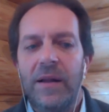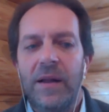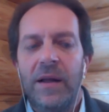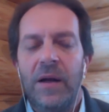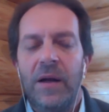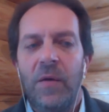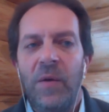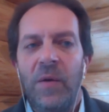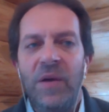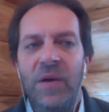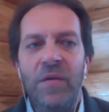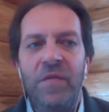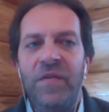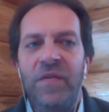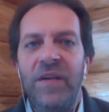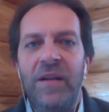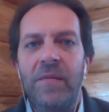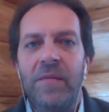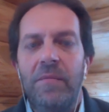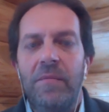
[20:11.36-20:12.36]
where you
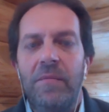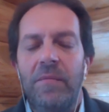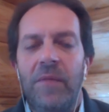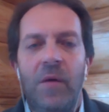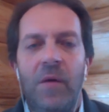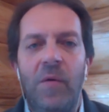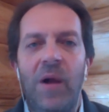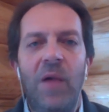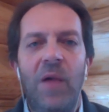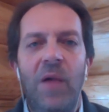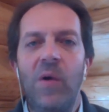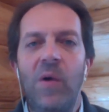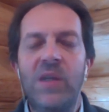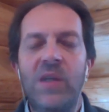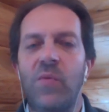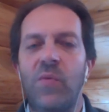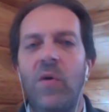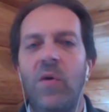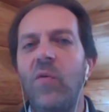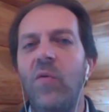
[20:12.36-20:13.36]
feel, well, what's
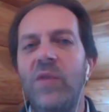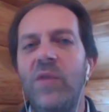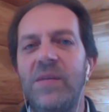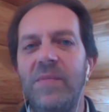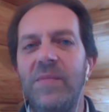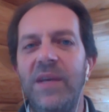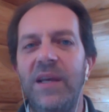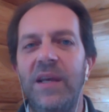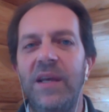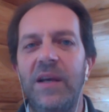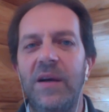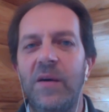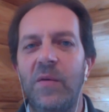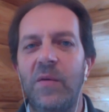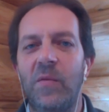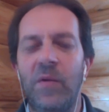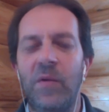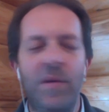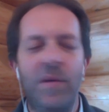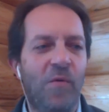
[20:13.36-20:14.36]
wrong with me? What
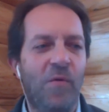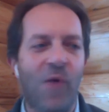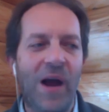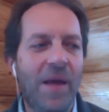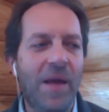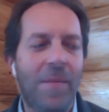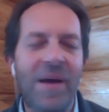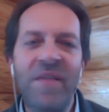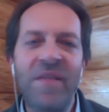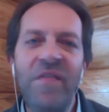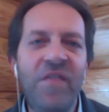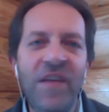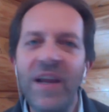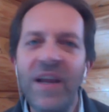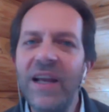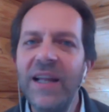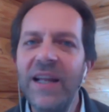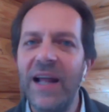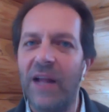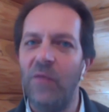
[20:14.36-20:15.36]
am, why am I feeling
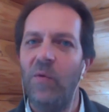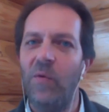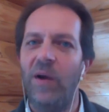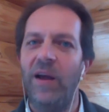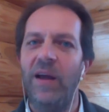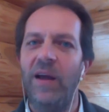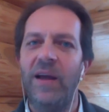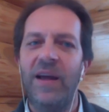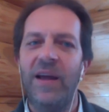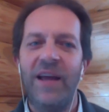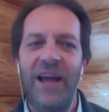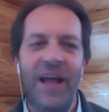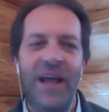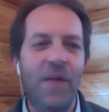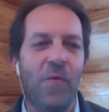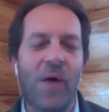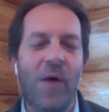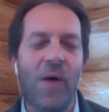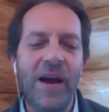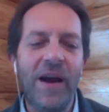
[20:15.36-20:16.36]
that way? And
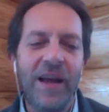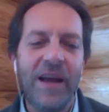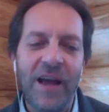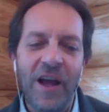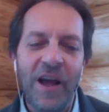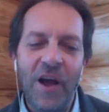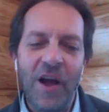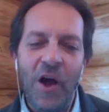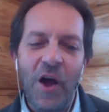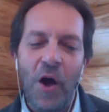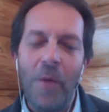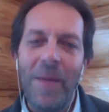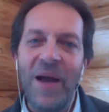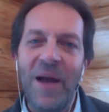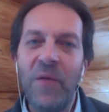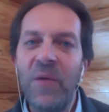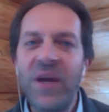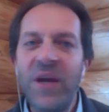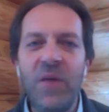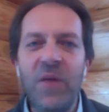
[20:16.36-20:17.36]
why am I
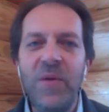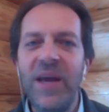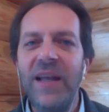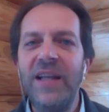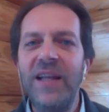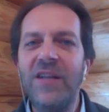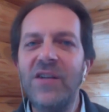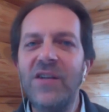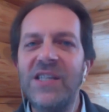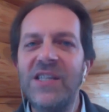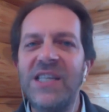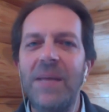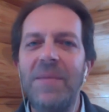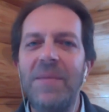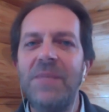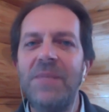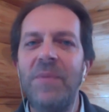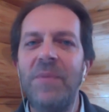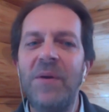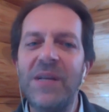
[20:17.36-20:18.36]
recreating the same
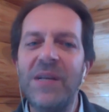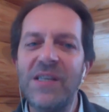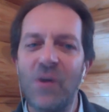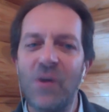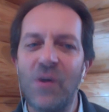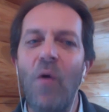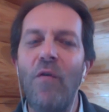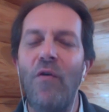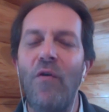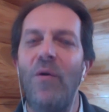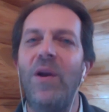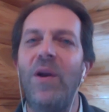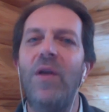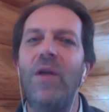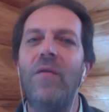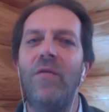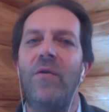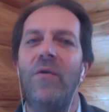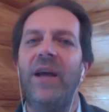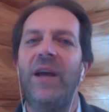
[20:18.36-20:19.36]
experience over and
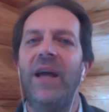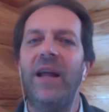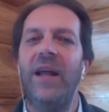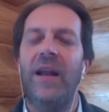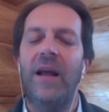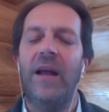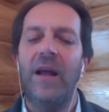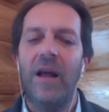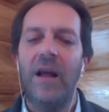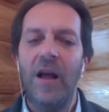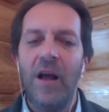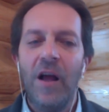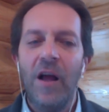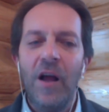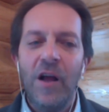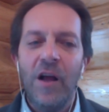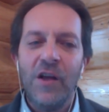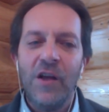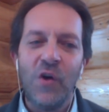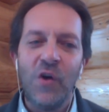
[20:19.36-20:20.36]
over again?
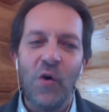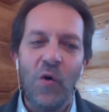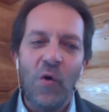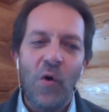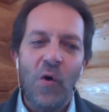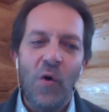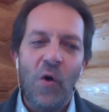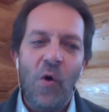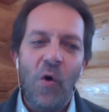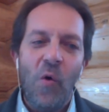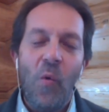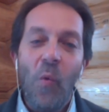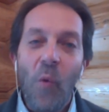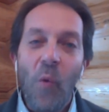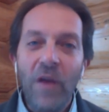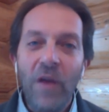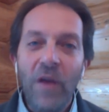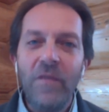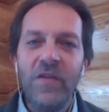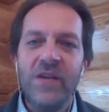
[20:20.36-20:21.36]
So
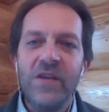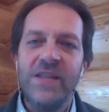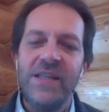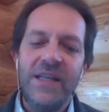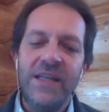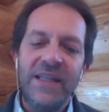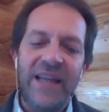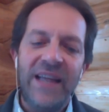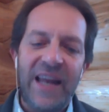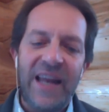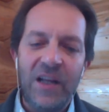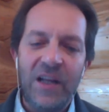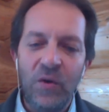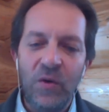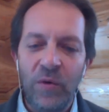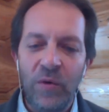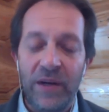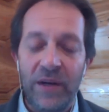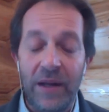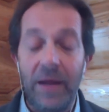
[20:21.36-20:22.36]
one of the things that I
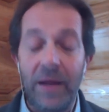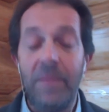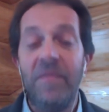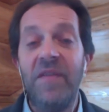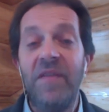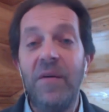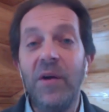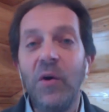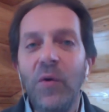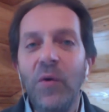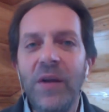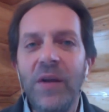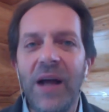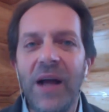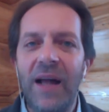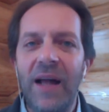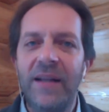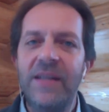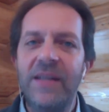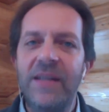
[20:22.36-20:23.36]
do and that I'm very good
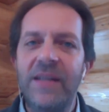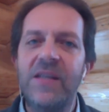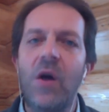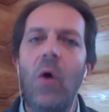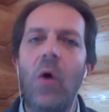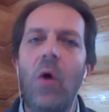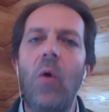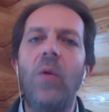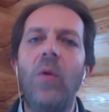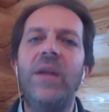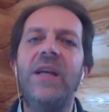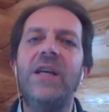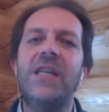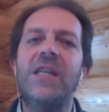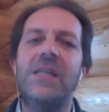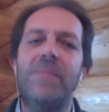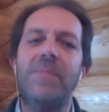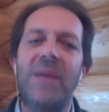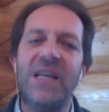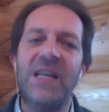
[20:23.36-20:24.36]
at is holding a
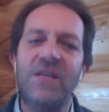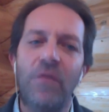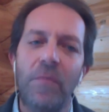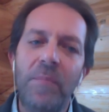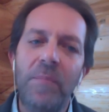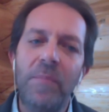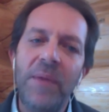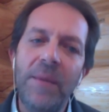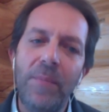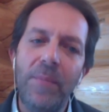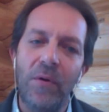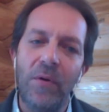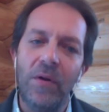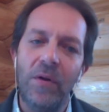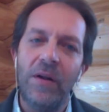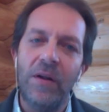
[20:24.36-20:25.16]
space for people